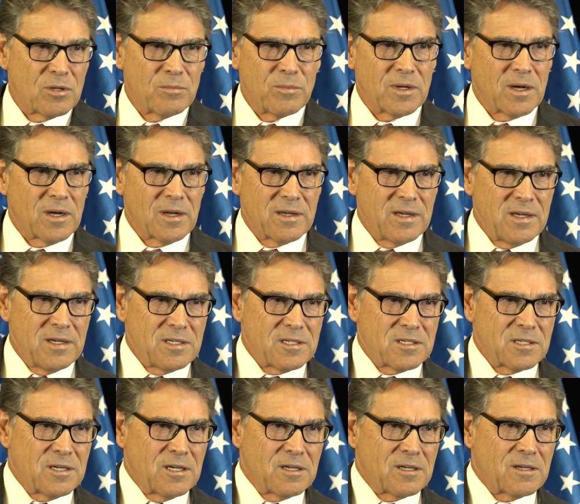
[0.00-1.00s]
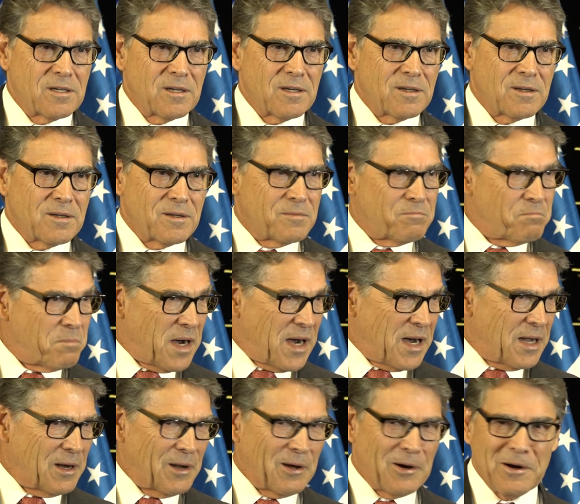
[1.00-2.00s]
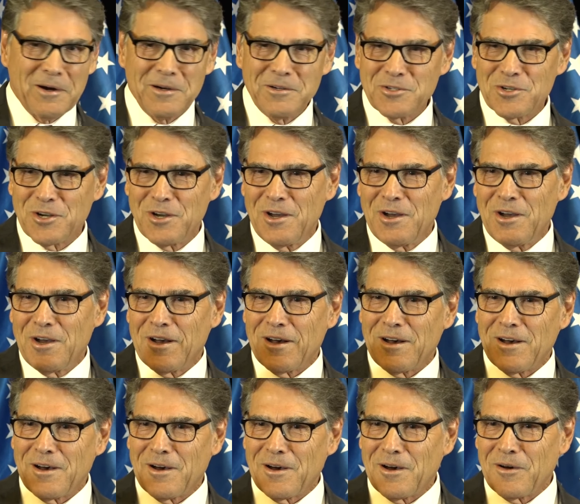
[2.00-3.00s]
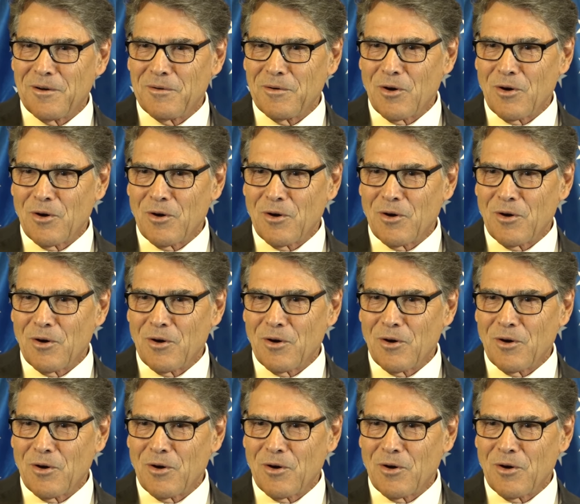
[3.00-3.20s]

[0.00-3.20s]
the Middle East, by and large, uh,